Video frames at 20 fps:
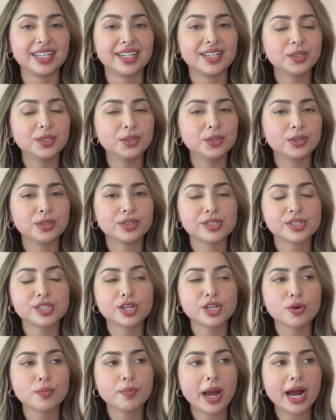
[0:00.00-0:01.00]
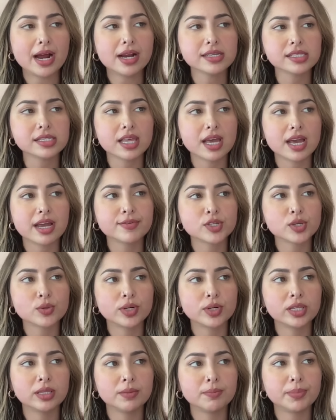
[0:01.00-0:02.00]
Ooh, so past lives are one
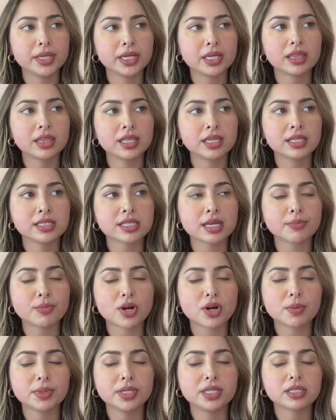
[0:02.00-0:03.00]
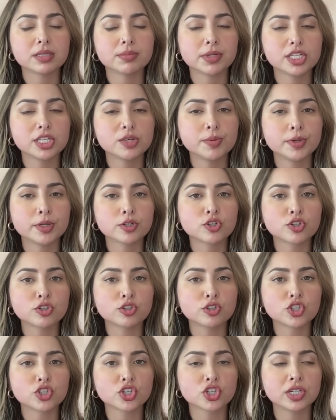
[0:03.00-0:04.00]
of the big things that brought me into my spiritual
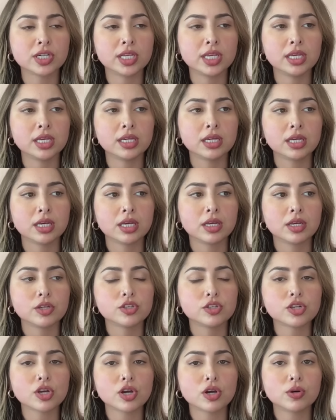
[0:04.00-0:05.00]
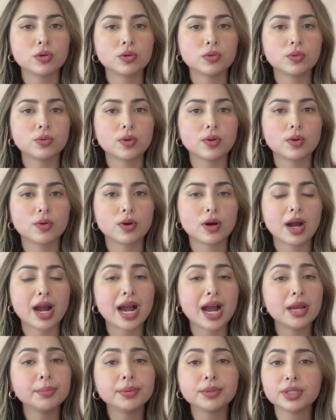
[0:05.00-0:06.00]
journey. So I
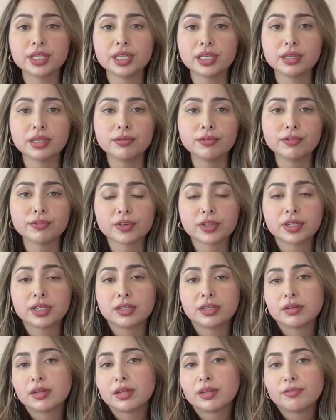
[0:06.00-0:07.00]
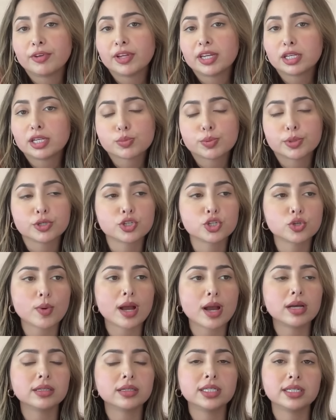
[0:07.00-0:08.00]
believe, and in, in Vedic
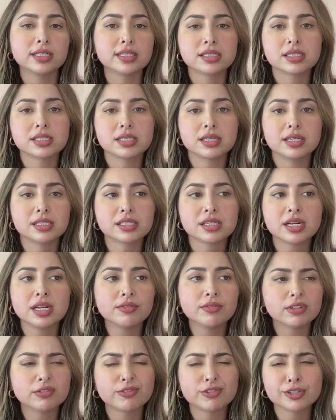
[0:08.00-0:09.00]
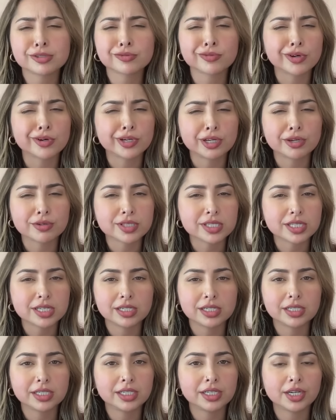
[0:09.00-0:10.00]
spirituality, it's it's none of our first rodeos here,
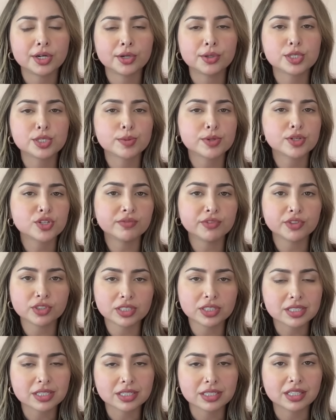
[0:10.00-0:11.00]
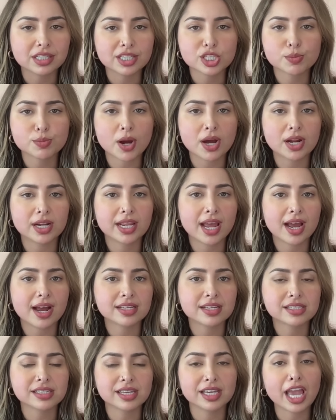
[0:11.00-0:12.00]
you know, especially if you're listening mm-hmm. to this
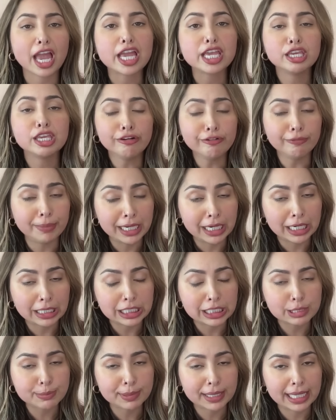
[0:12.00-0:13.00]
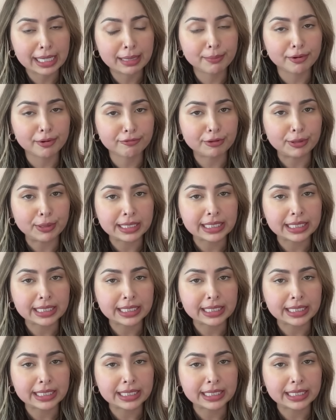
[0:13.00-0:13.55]
podcast. Like you've been on this planet before.